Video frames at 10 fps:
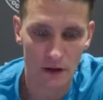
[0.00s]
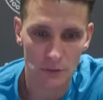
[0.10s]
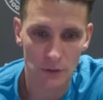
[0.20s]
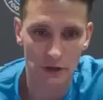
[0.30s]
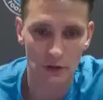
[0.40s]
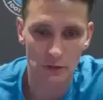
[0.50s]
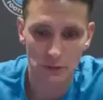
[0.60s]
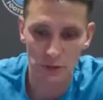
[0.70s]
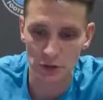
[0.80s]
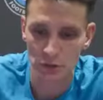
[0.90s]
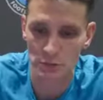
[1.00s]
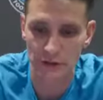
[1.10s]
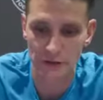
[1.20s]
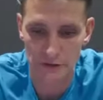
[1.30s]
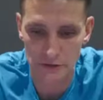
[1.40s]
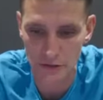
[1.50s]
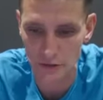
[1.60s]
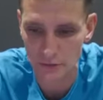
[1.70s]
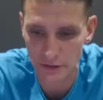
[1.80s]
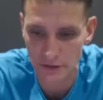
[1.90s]
No, we knew what we needed to
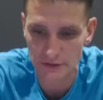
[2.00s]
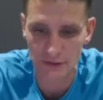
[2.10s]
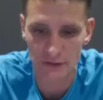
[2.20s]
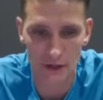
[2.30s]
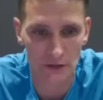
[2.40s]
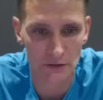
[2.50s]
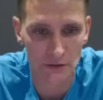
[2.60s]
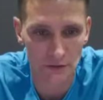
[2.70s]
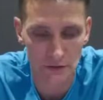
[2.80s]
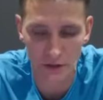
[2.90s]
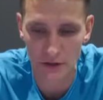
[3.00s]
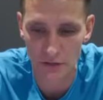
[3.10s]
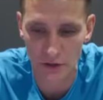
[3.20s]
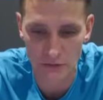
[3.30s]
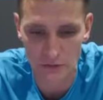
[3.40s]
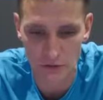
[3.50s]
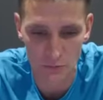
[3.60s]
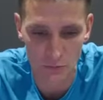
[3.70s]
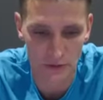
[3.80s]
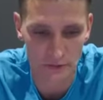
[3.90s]
do. Like I said, they had a great
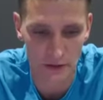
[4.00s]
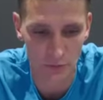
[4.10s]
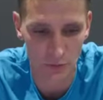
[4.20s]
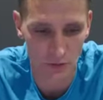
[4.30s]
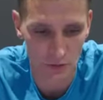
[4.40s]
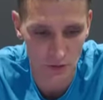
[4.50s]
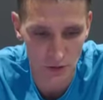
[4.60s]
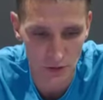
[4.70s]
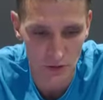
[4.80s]
result on Wednesday, but